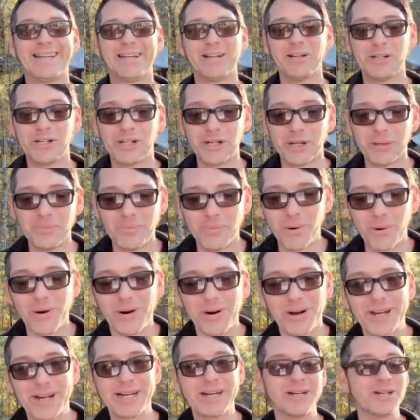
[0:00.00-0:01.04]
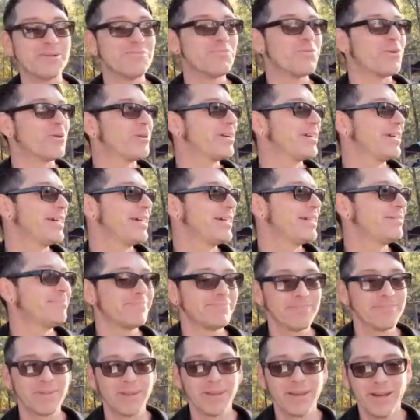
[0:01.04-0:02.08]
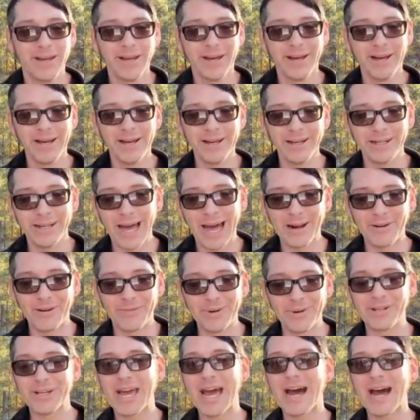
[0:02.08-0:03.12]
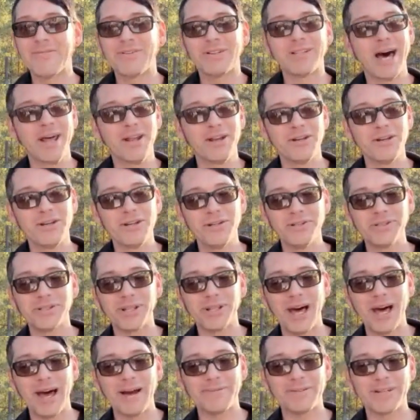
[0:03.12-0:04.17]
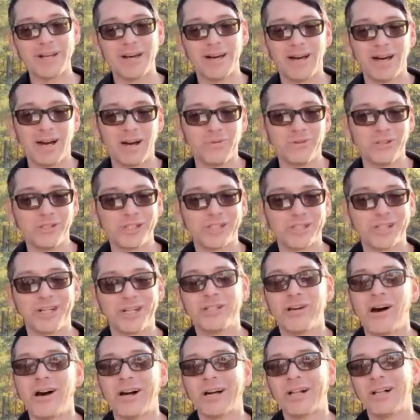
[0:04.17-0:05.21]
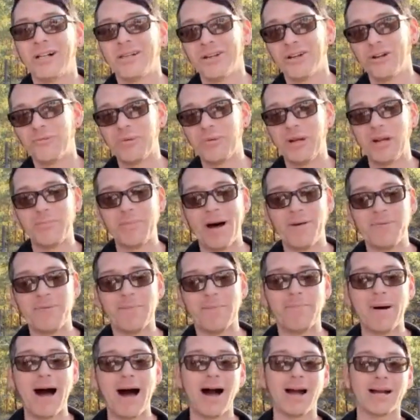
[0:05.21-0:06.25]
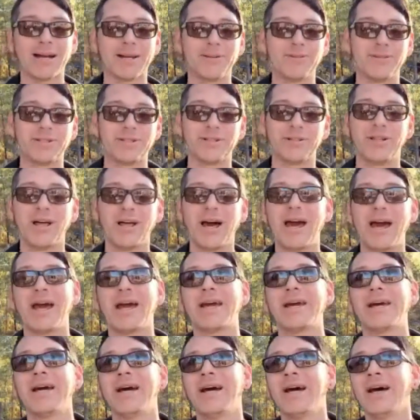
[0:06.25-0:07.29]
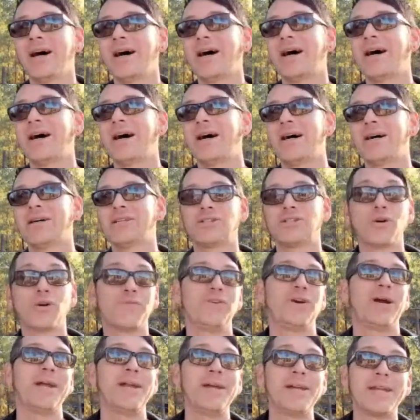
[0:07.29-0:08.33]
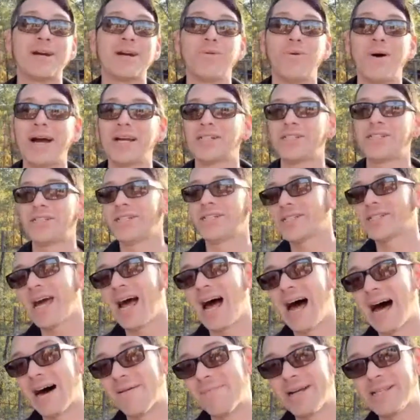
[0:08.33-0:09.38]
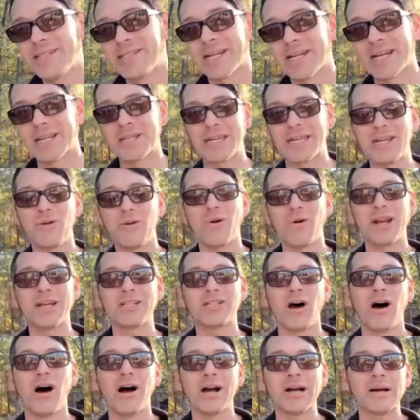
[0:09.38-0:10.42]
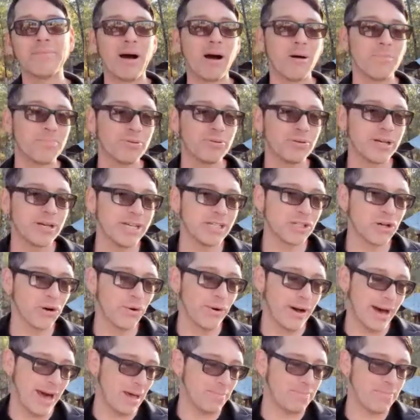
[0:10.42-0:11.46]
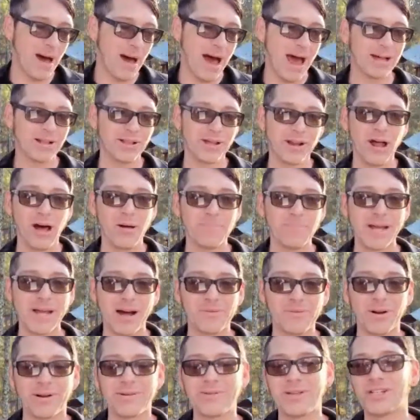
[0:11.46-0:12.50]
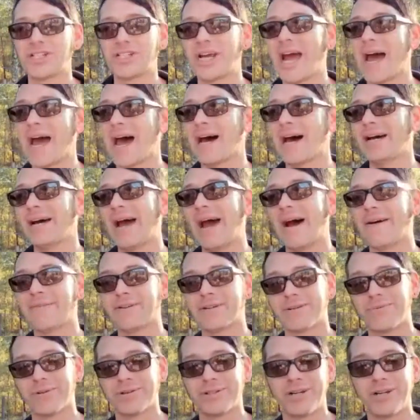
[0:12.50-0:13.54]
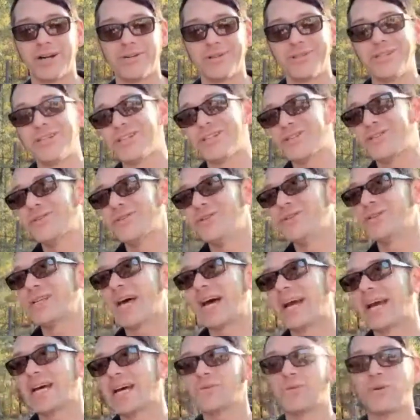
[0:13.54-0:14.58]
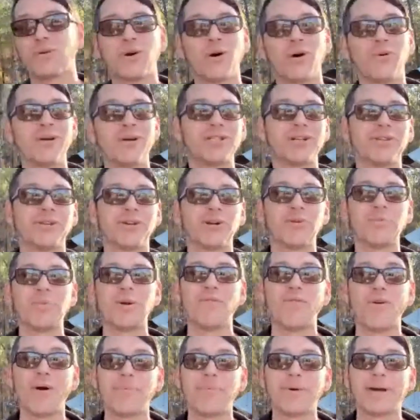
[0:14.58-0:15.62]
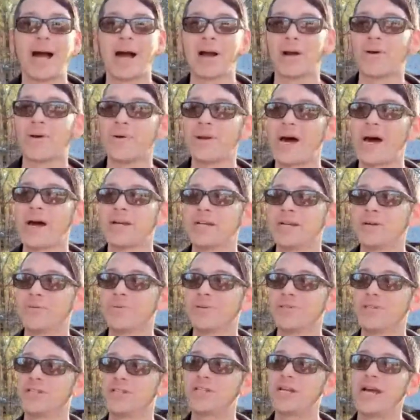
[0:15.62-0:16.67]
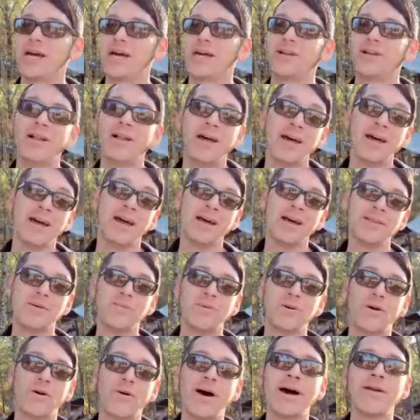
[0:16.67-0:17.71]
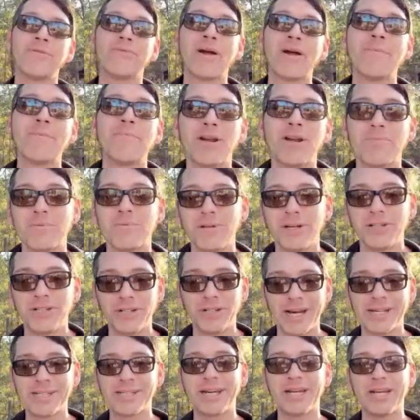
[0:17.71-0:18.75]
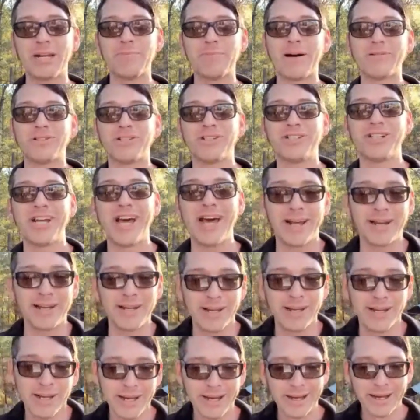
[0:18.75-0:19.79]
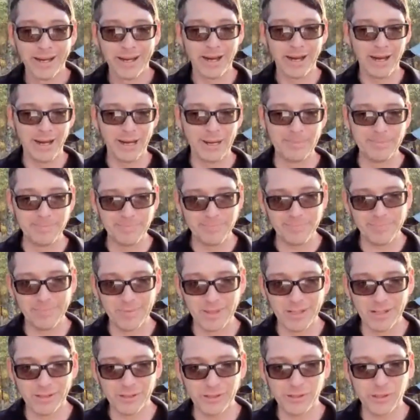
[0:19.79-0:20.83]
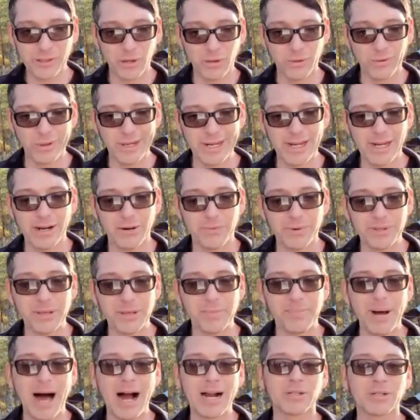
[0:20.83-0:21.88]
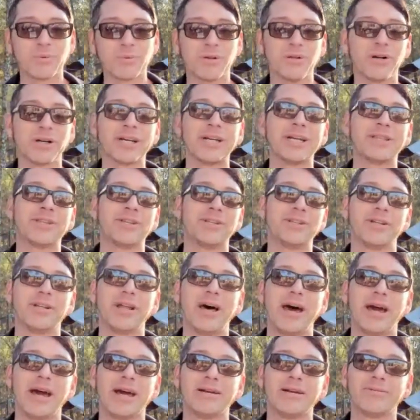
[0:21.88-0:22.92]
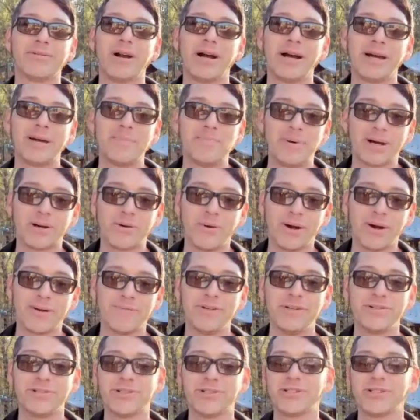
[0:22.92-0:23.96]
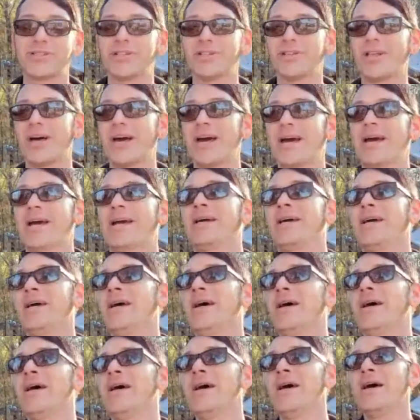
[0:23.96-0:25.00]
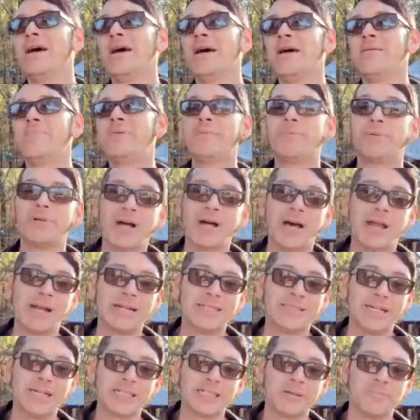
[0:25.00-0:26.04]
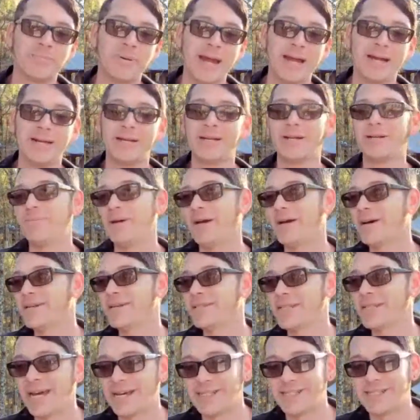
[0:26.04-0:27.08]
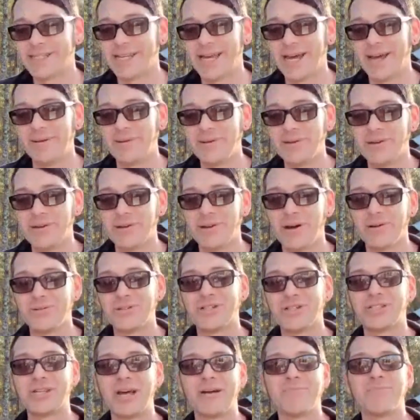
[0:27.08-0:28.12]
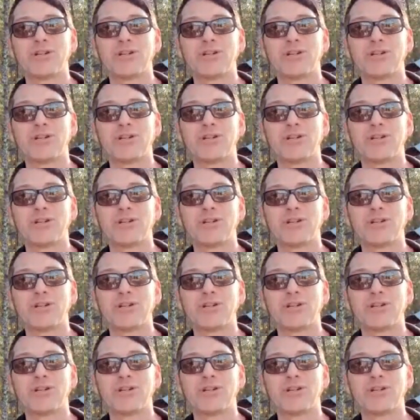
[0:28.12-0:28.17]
Good morning. I don't really have a lot of news left. We're just going to talk a little bit about the BOC and the delay. So if you got any questions, comments, anything you want to talk about, please go ahead, pile it up down there in the chat. After we're done with this news, I guess we'll go into a little bit of what we got going on here with the channel, and then we'll go ahead and wrap it up and let you guys get about your day. So here with the BOC, we're looking at the delay, right? Bitcoin futures delay. People had anticipated, because they had said, you know, December